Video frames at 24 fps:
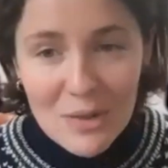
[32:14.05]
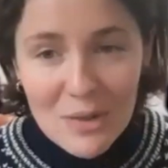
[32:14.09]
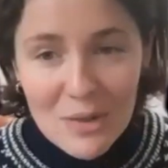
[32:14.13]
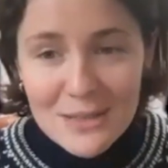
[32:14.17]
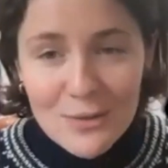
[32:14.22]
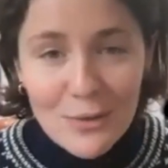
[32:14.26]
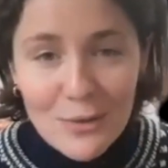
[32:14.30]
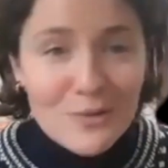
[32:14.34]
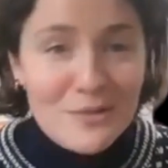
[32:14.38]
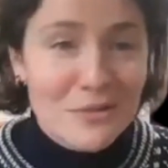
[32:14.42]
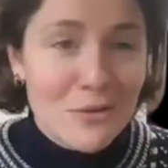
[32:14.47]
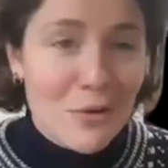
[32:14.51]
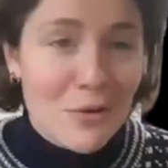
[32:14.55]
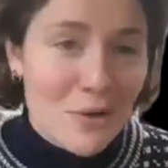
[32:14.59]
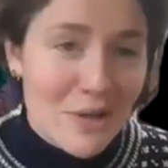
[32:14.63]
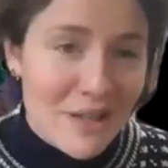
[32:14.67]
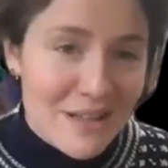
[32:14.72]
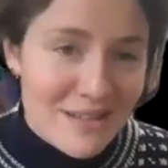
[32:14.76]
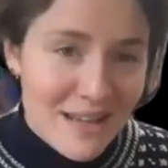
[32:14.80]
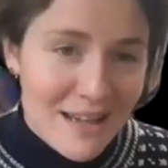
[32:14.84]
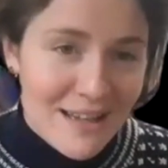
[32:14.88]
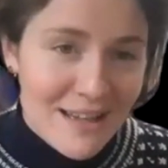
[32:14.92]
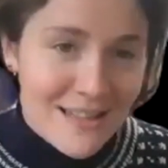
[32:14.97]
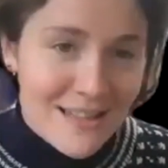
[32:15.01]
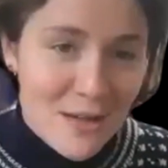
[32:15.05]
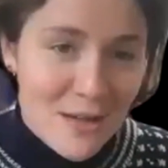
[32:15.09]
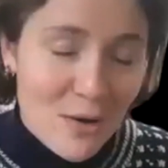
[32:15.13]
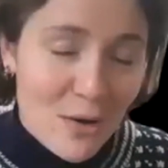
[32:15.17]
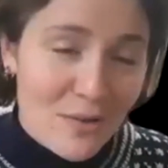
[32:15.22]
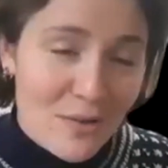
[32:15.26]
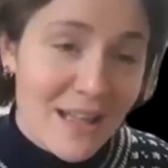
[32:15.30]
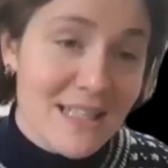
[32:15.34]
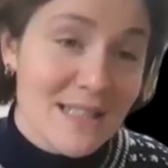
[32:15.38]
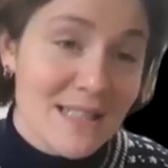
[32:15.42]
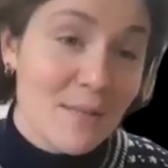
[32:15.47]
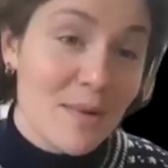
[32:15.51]
it's not solely data,
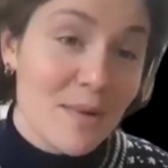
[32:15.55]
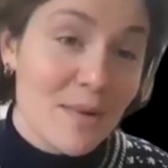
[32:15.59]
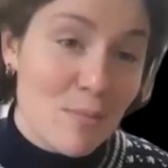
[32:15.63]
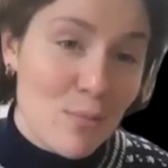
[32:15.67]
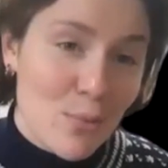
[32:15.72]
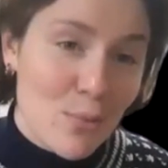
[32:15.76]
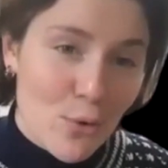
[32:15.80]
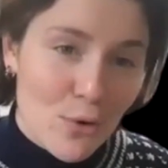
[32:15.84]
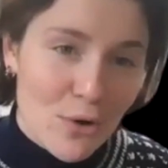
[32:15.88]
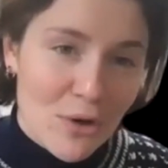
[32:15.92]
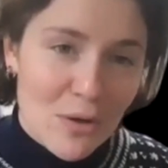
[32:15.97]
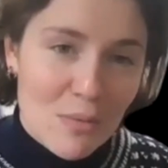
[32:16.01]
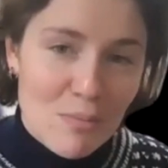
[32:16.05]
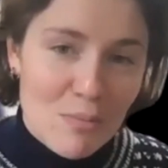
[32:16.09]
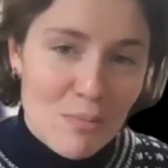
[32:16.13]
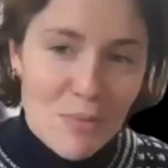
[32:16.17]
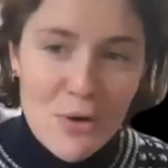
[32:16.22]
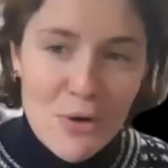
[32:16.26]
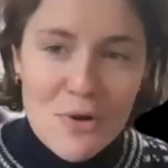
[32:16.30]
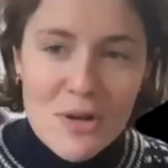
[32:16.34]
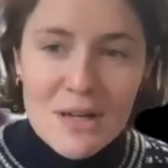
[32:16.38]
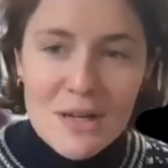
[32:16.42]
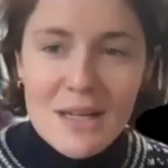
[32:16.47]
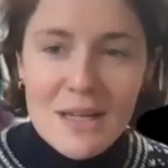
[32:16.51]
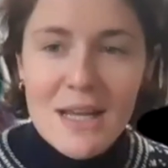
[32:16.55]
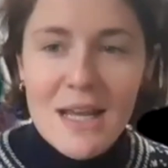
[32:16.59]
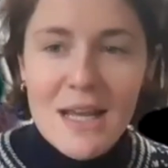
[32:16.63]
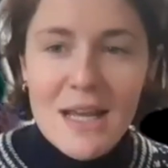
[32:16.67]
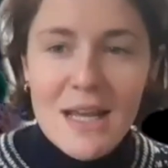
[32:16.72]
that's an important component.